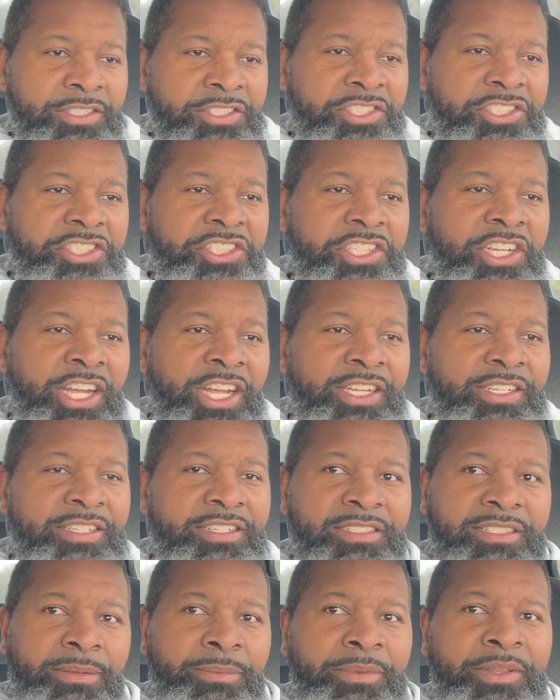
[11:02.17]
shunt
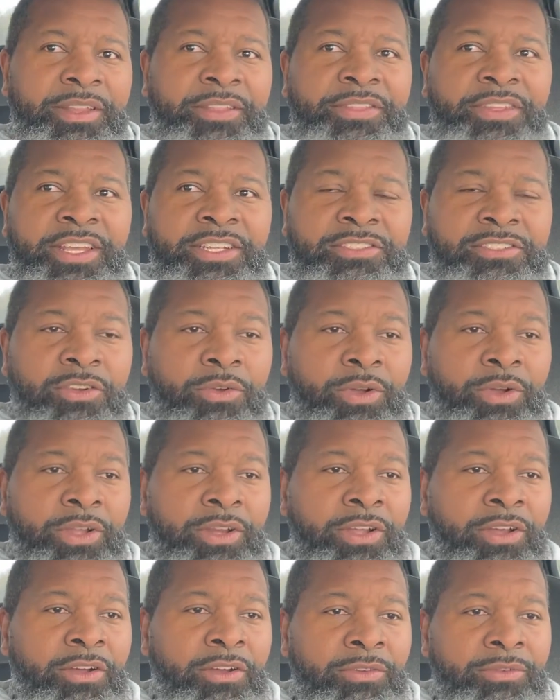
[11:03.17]
some of the things
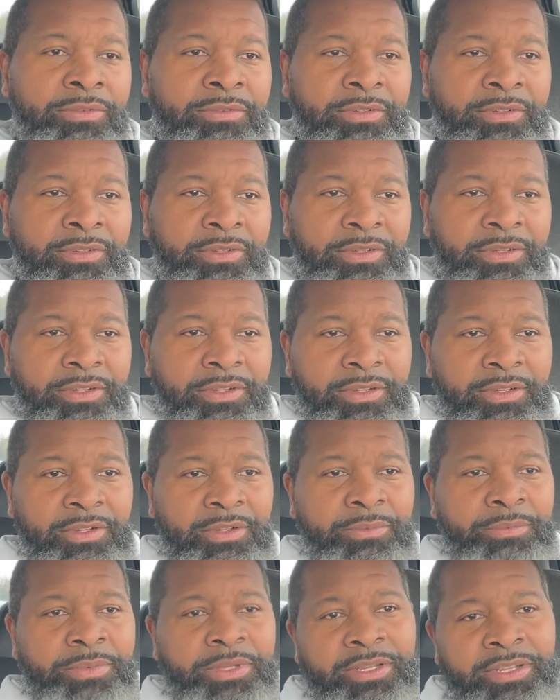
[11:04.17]
going
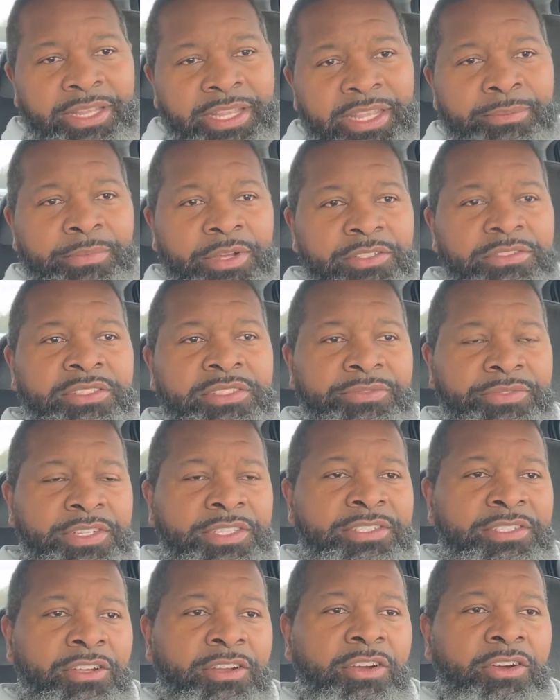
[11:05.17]
on. But again, most of
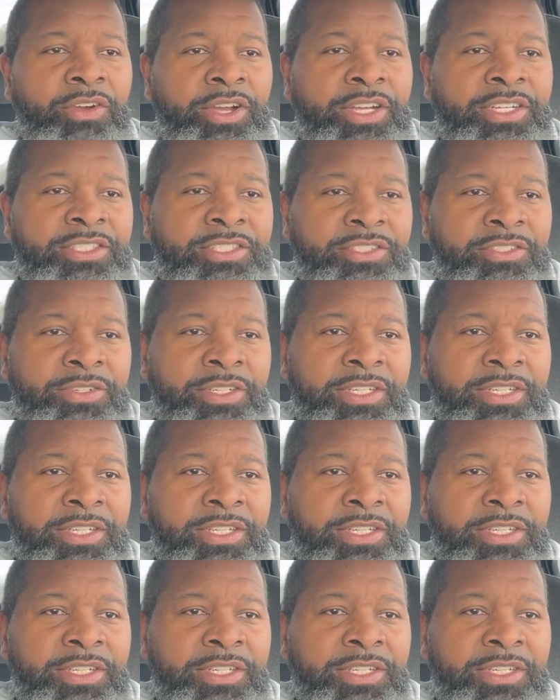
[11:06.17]
us are going to